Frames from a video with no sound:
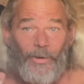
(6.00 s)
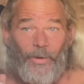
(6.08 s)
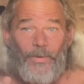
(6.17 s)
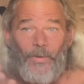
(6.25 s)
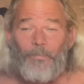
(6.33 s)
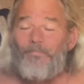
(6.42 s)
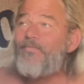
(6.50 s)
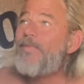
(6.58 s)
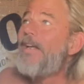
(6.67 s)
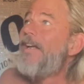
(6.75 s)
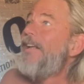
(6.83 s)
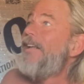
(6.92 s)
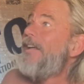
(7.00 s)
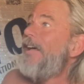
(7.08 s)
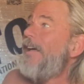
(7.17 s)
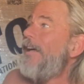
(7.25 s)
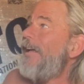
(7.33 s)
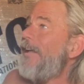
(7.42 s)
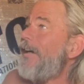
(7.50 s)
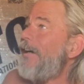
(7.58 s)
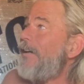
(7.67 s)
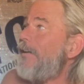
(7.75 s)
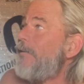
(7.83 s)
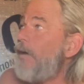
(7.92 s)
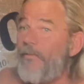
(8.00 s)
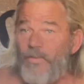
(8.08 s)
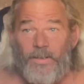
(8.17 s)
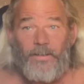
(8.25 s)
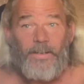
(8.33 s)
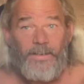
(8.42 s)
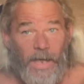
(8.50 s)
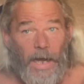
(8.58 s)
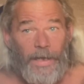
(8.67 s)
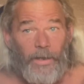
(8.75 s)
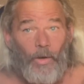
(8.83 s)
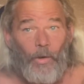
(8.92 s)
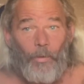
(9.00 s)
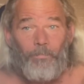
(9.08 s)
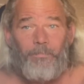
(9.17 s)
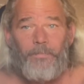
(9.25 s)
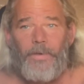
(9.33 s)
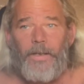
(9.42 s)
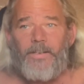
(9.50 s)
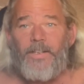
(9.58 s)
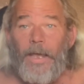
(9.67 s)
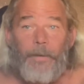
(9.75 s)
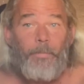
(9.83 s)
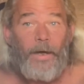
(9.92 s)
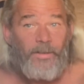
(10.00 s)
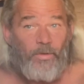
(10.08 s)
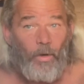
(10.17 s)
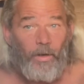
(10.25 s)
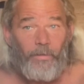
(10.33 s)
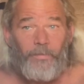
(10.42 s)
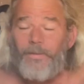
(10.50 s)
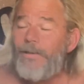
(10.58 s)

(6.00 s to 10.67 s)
home. Obviously a tiny home. It's 8 by 12.